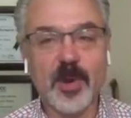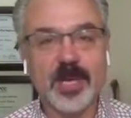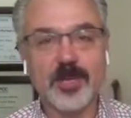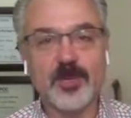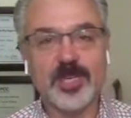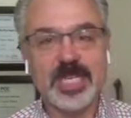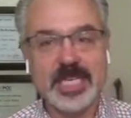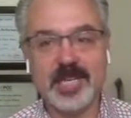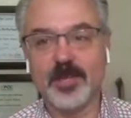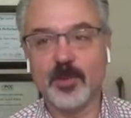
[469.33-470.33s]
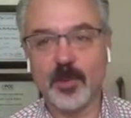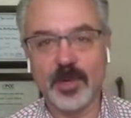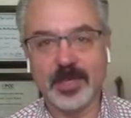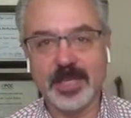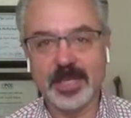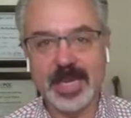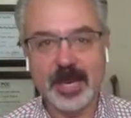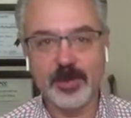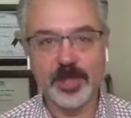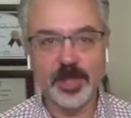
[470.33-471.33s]
the way you see the world and the
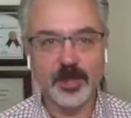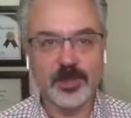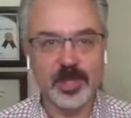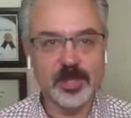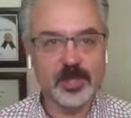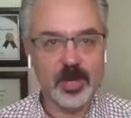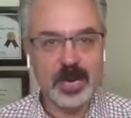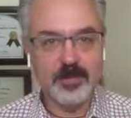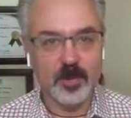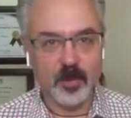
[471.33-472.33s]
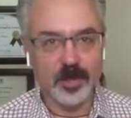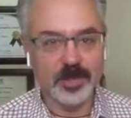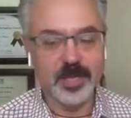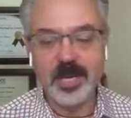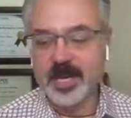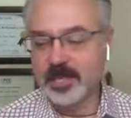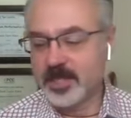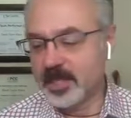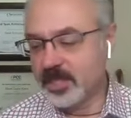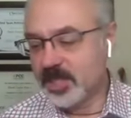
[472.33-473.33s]
language you use to describe the world,
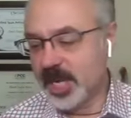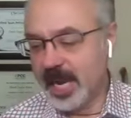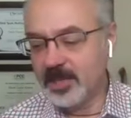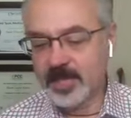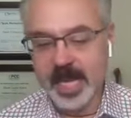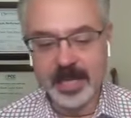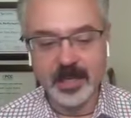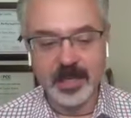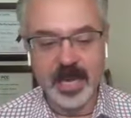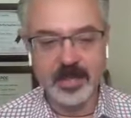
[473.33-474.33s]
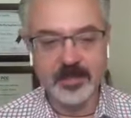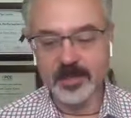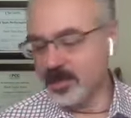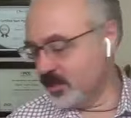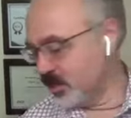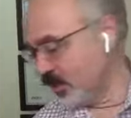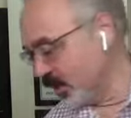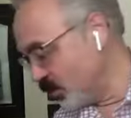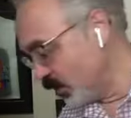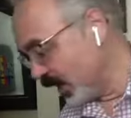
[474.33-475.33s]
to change that lens so
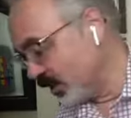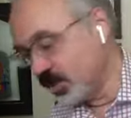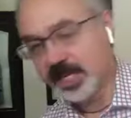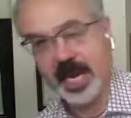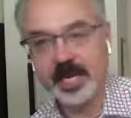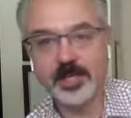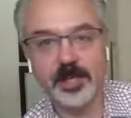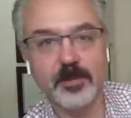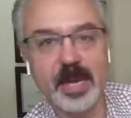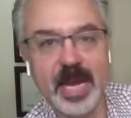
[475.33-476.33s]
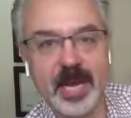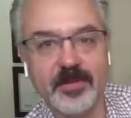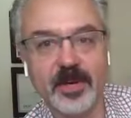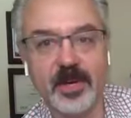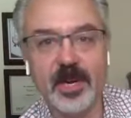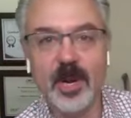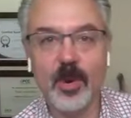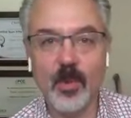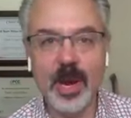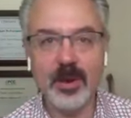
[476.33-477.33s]
that you can change your behavior.
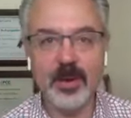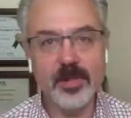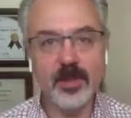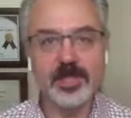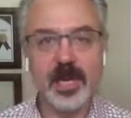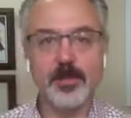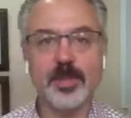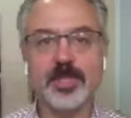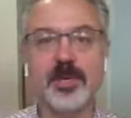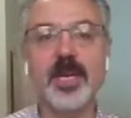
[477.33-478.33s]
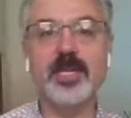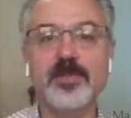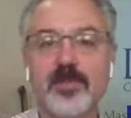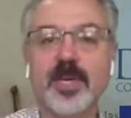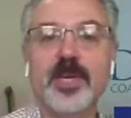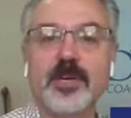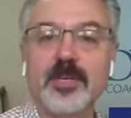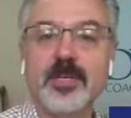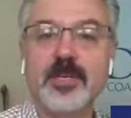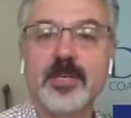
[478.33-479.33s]
Where are those opportunities for you?